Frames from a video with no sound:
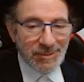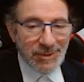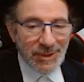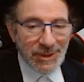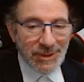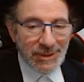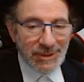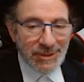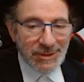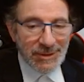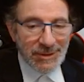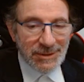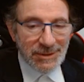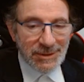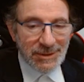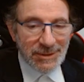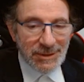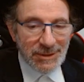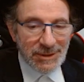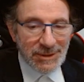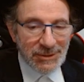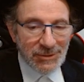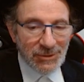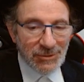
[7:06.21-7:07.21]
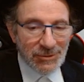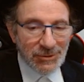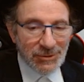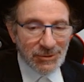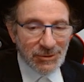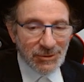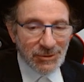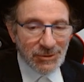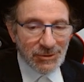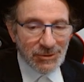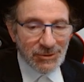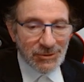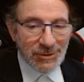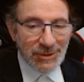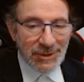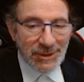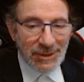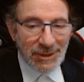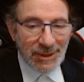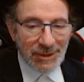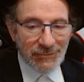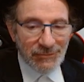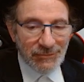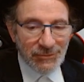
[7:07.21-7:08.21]
mate is also controlling
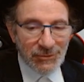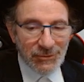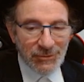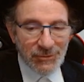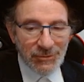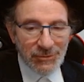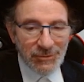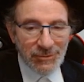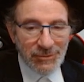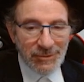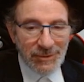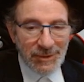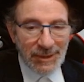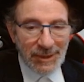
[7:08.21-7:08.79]
f2,